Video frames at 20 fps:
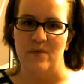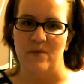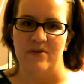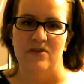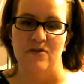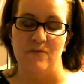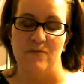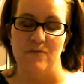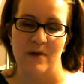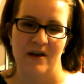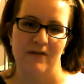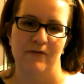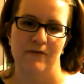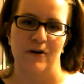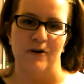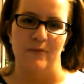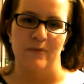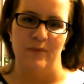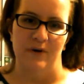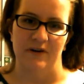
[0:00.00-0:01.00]
You may have
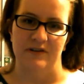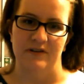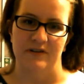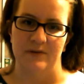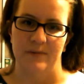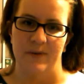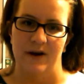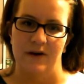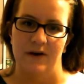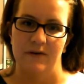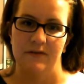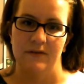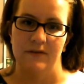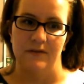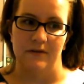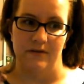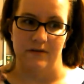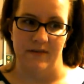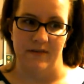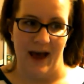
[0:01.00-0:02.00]
heard books about
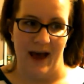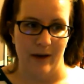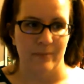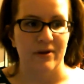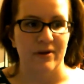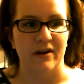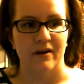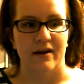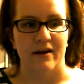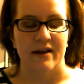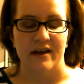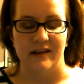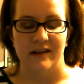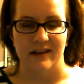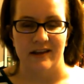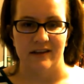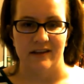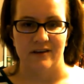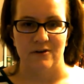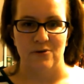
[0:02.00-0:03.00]
that period
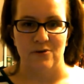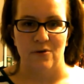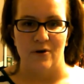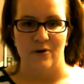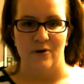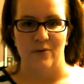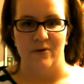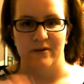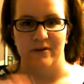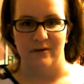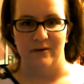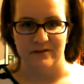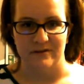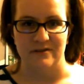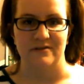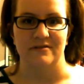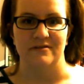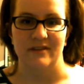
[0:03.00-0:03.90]
in New York where there was